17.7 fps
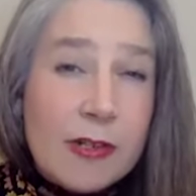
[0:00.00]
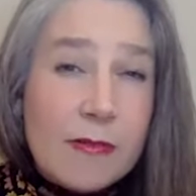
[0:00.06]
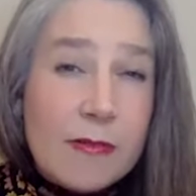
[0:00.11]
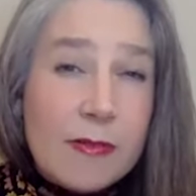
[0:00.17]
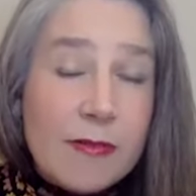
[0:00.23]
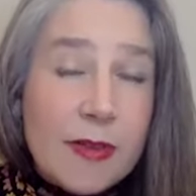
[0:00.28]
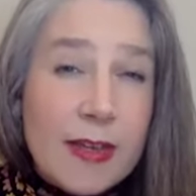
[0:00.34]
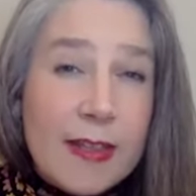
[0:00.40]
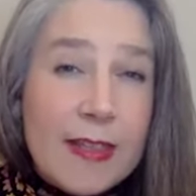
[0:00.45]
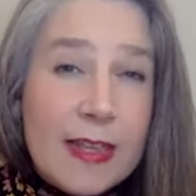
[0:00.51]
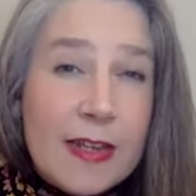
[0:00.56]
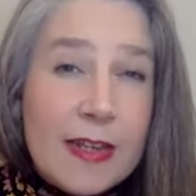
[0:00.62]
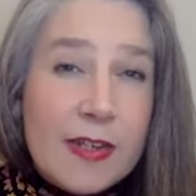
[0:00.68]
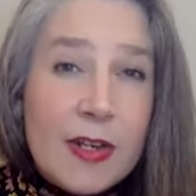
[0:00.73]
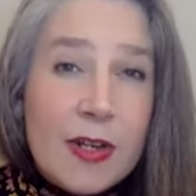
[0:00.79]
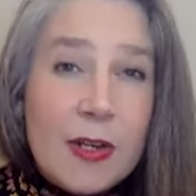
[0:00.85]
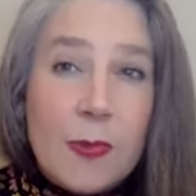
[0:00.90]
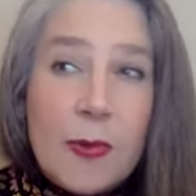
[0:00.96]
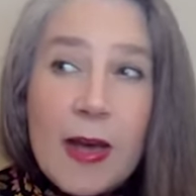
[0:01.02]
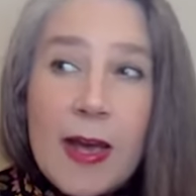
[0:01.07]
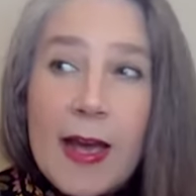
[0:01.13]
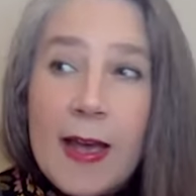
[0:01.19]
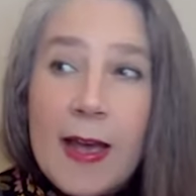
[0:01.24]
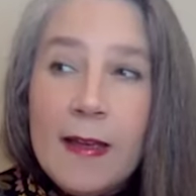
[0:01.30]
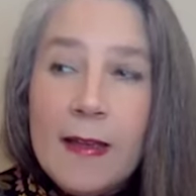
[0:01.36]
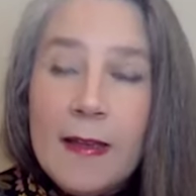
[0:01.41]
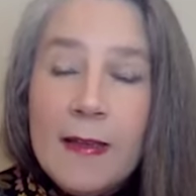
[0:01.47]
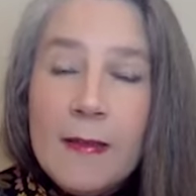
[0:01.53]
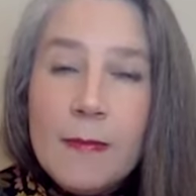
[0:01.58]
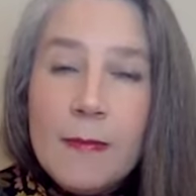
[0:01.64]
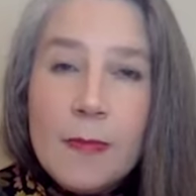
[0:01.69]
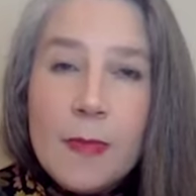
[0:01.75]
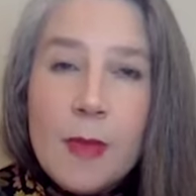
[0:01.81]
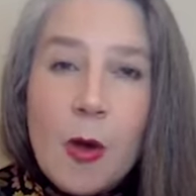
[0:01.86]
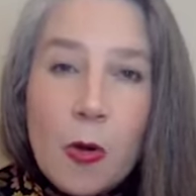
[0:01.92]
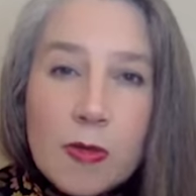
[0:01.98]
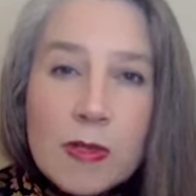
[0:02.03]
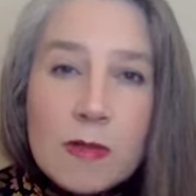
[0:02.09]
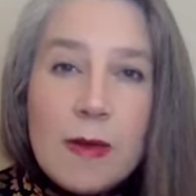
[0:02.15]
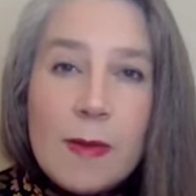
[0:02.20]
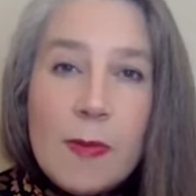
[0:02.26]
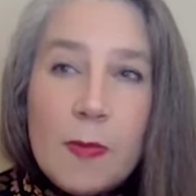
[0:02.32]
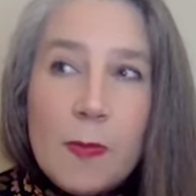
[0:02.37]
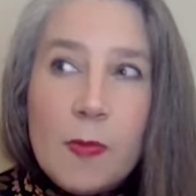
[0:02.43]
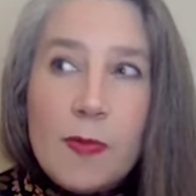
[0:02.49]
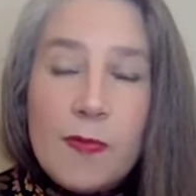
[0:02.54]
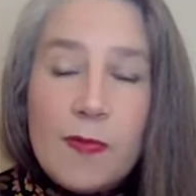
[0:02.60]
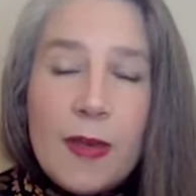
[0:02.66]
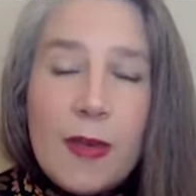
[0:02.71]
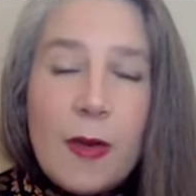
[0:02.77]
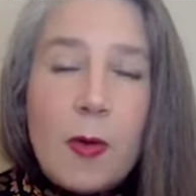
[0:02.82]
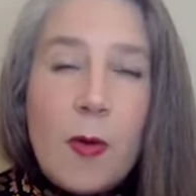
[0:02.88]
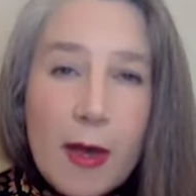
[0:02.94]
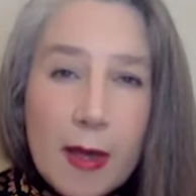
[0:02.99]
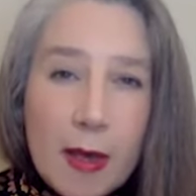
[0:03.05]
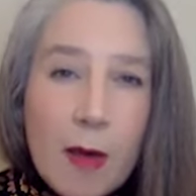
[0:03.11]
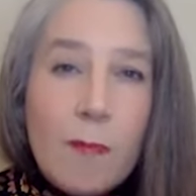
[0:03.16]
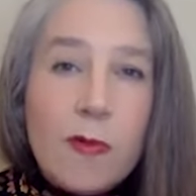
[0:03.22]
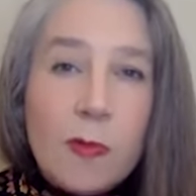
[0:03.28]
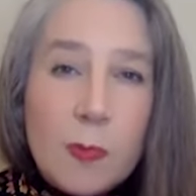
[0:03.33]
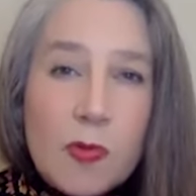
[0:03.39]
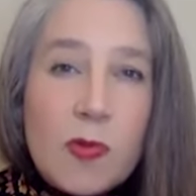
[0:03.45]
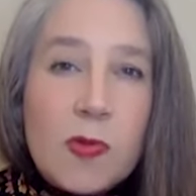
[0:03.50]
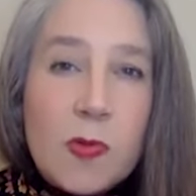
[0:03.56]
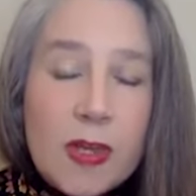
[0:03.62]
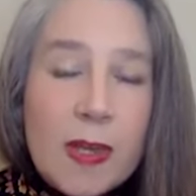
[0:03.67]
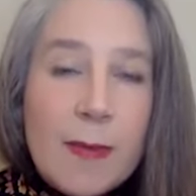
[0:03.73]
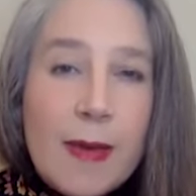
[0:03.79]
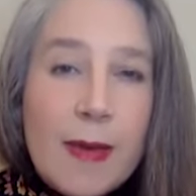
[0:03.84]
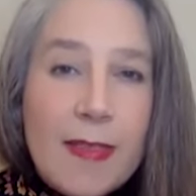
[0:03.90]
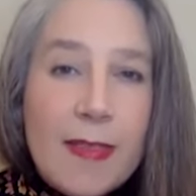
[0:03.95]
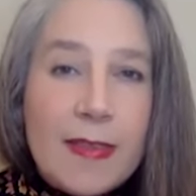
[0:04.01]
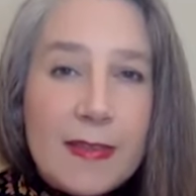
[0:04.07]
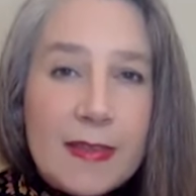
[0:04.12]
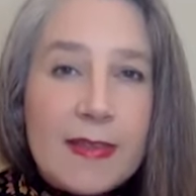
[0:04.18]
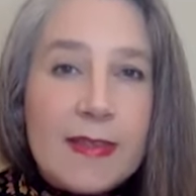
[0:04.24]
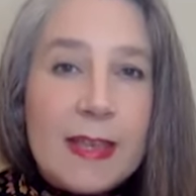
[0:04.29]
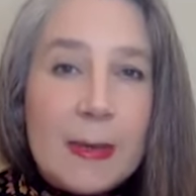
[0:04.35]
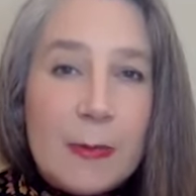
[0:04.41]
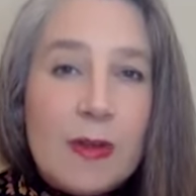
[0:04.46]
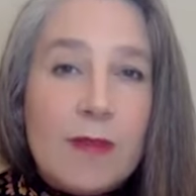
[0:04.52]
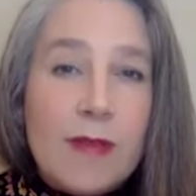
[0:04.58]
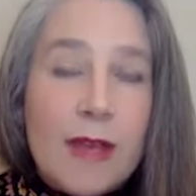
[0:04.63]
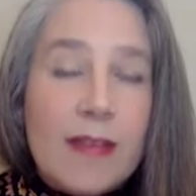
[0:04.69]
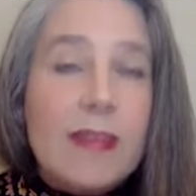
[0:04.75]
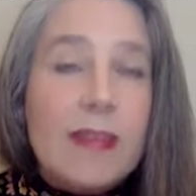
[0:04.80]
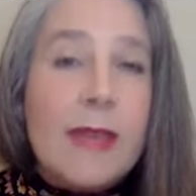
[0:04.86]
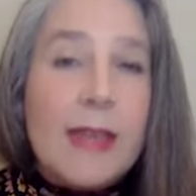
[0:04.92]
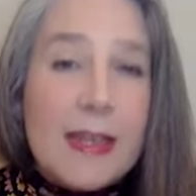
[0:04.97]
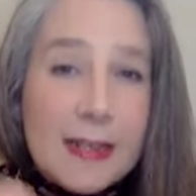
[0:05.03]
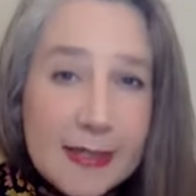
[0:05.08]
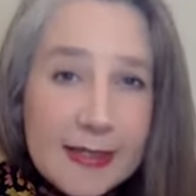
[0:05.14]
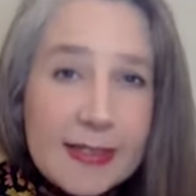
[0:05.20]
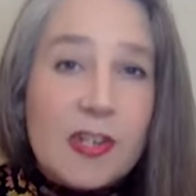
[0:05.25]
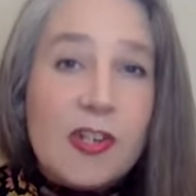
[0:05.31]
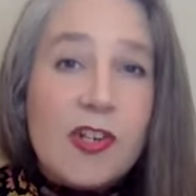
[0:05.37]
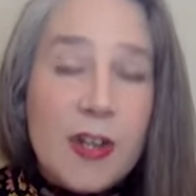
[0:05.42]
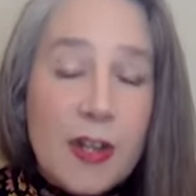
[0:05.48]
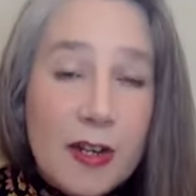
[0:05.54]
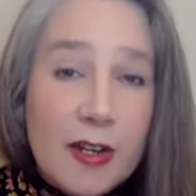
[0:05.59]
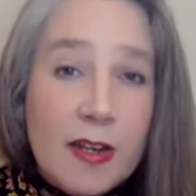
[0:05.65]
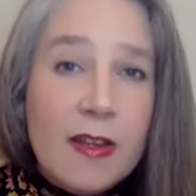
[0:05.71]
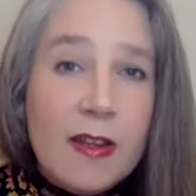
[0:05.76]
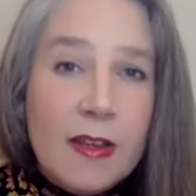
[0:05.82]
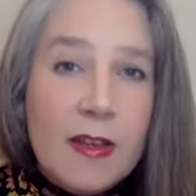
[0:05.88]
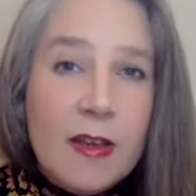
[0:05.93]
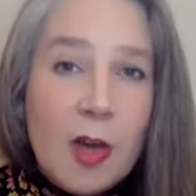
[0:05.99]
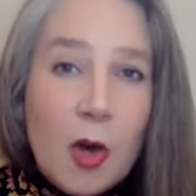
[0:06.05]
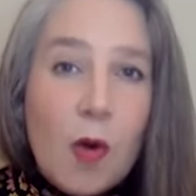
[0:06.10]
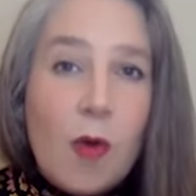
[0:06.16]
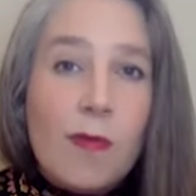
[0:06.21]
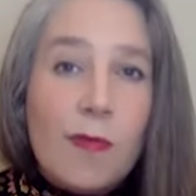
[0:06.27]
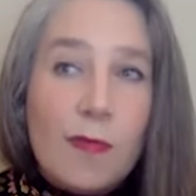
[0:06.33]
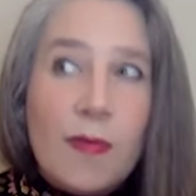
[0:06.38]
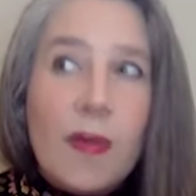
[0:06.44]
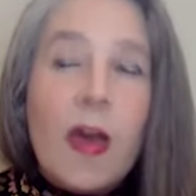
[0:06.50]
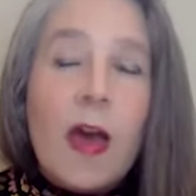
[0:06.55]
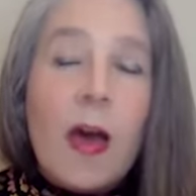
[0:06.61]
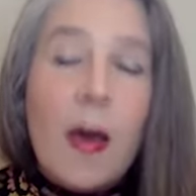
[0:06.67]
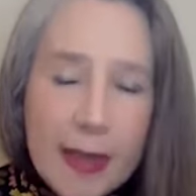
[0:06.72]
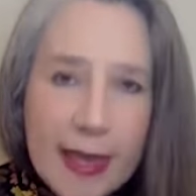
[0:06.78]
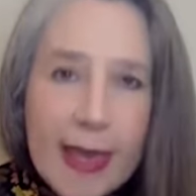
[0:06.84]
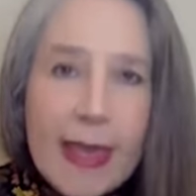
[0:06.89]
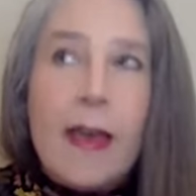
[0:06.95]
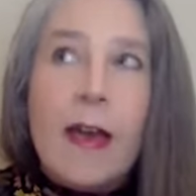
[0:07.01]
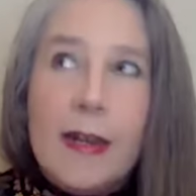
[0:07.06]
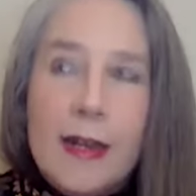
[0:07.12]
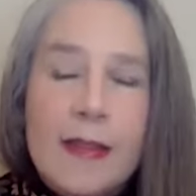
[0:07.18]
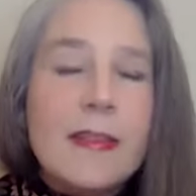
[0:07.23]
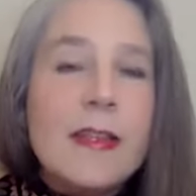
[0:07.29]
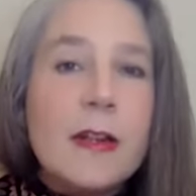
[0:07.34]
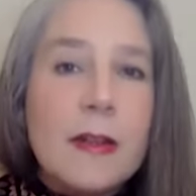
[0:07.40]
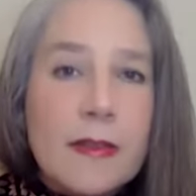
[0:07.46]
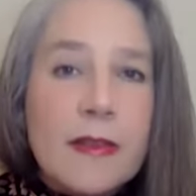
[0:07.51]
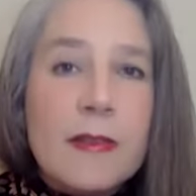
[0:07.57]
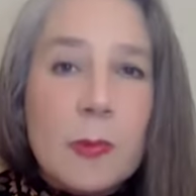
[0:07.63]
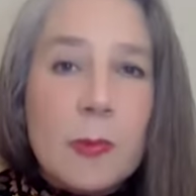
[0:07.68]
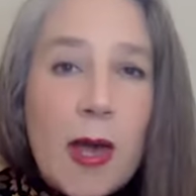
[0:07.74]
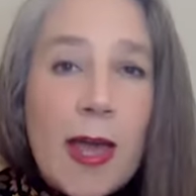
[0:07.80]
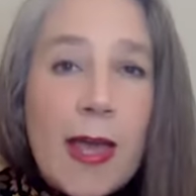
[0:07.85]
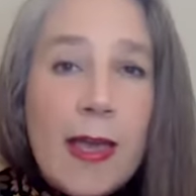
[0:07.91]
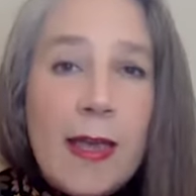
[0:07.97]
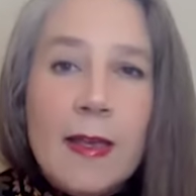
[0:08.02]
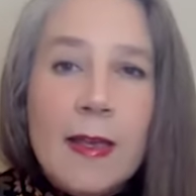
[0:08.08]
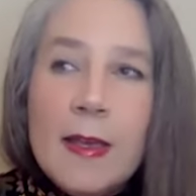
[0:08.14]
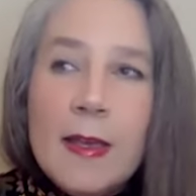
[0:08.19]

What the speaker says: divide there too, where older women will feel quite comfortable talking about this because they would have had to make a decision of, oh, okay, I need to look this way.